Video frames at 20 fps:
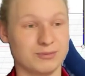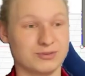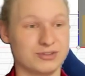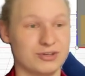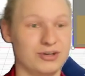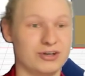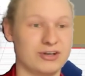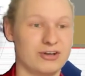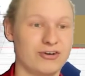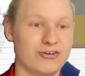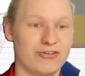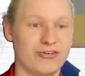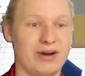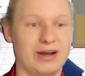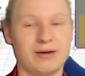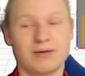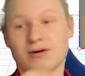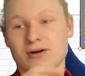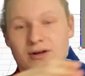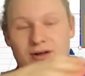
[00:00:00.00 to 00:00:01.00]
So you can create
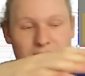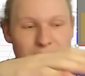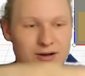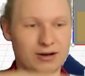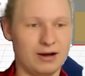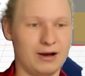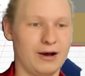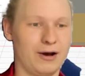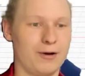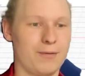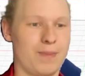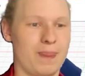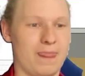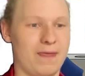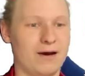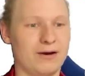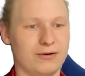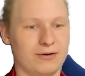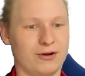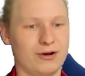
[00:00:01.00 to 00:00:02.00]
I
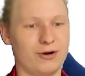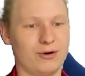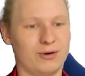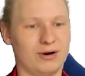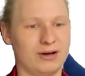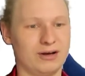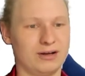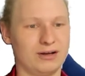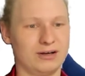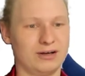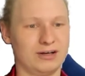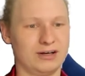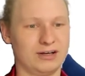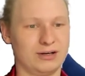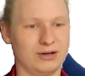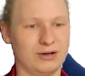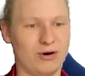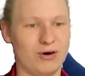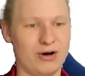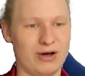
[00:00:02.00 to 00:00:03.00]
don't know, a
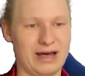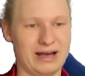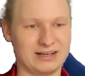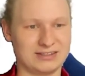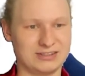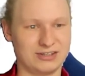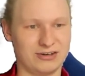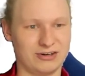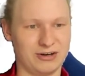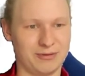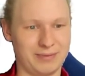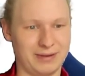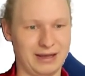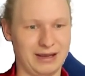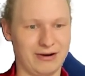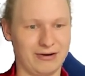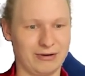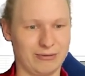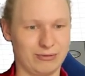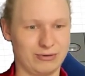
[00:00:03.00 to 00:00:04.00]
hexagon up here,
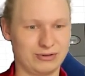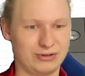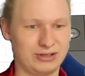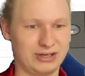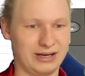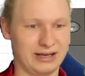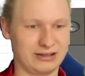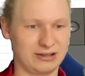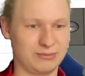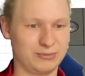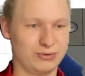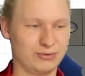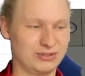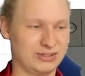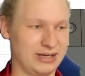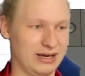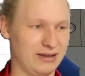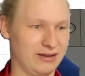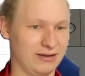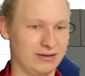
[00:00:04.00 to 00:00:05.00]
and it will connect them all
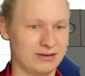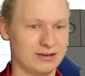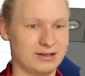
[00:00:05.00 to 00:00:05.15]
together.